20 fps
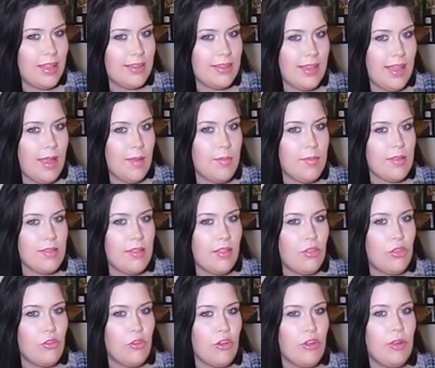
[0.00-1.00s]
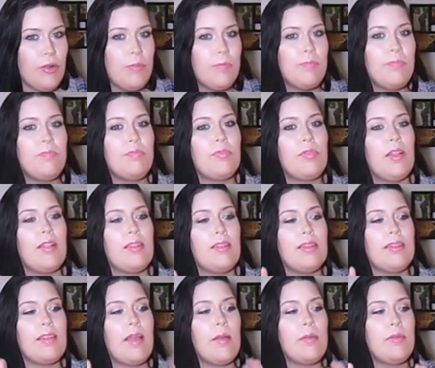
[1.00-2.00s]
lot of time to sit through. It's
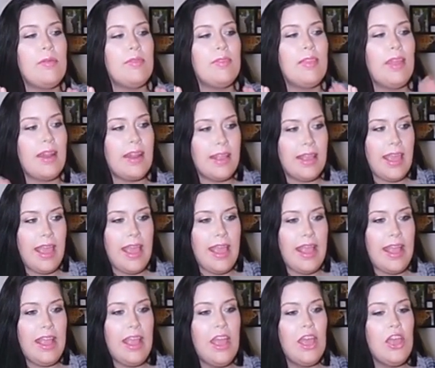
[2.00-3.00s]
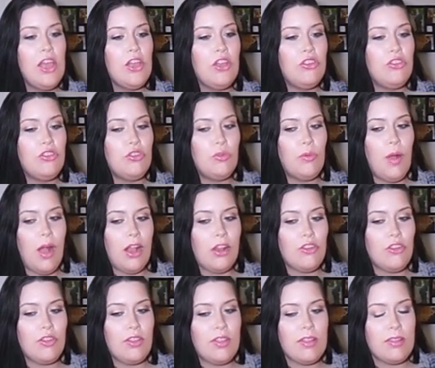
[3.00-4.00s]
a lot of time to dedicate to
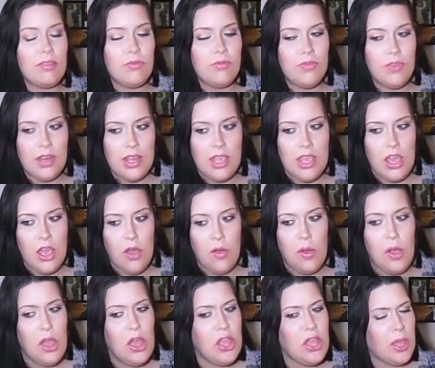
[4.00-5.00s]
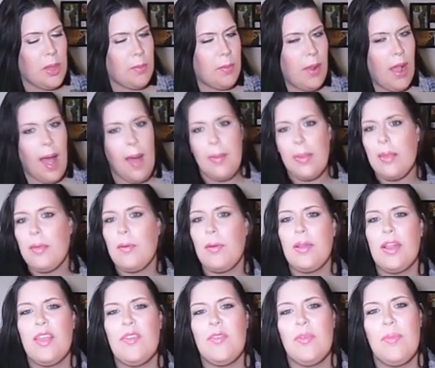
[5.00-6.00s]
watching this video. You probably
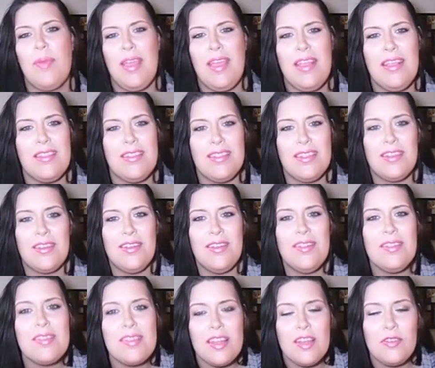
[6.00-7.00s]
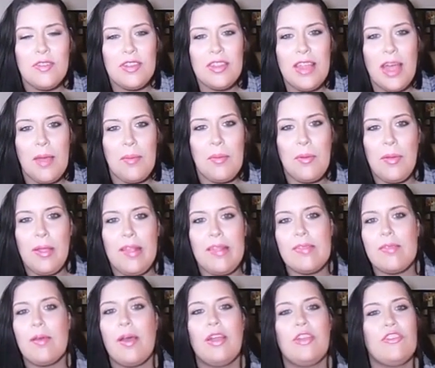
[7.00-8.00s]
won't even make it to the good stuff at that
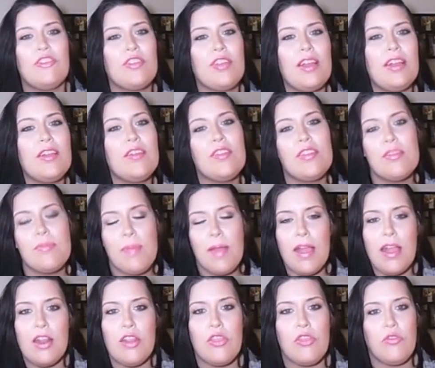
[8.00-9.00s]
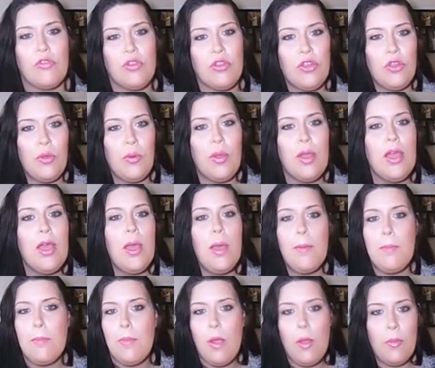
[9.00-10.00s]
point, so I just kind of sped through
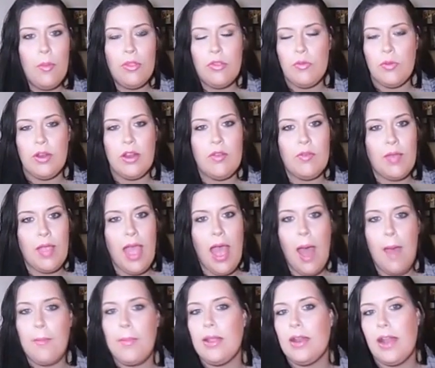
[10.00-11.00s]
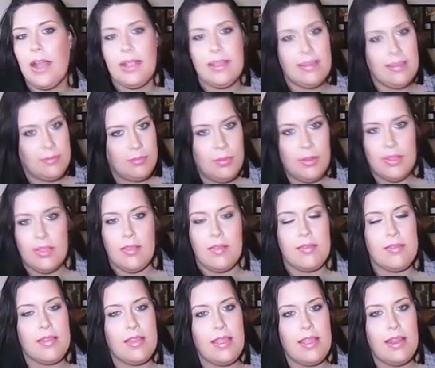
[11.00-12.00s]
moments where nothing happened. I did put
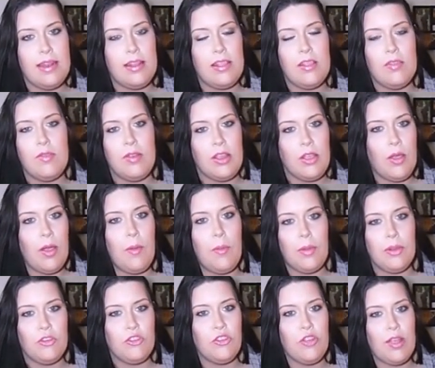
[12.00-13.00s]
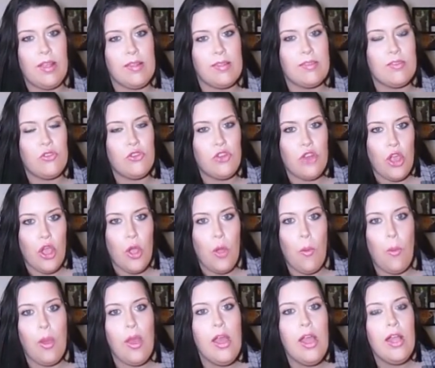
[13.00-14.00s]
this in the video. I want you guys to
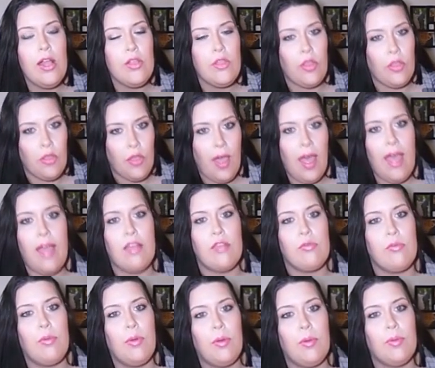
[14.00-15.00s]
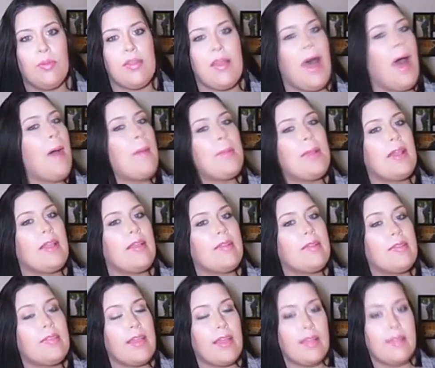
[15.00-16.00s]
know that that is what was
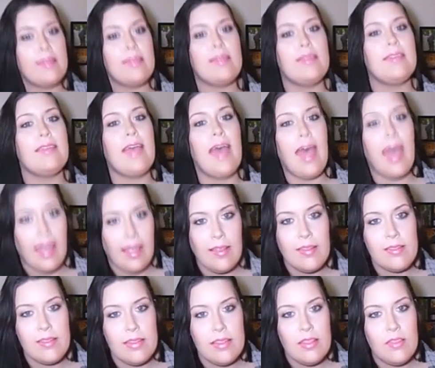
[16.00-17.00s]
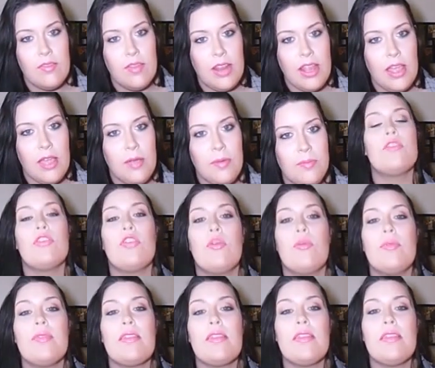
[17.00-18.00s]
happening, so that is in text in the video. So
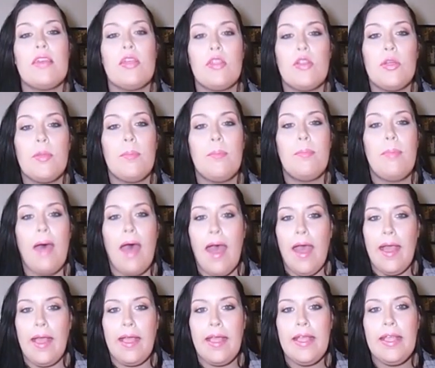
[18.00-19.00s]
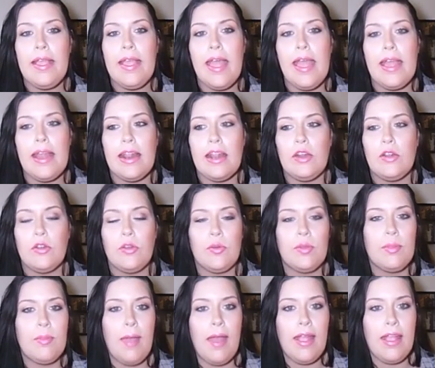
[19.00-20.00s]
there was another bang, and I don't know
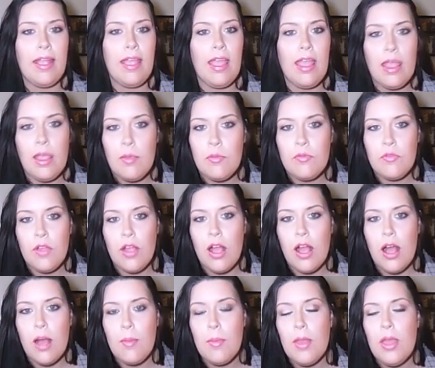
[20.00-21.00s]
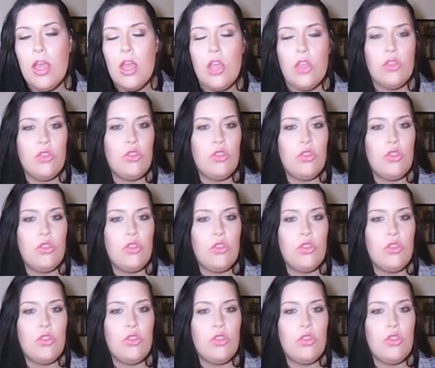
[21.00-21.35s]
where the bang came from.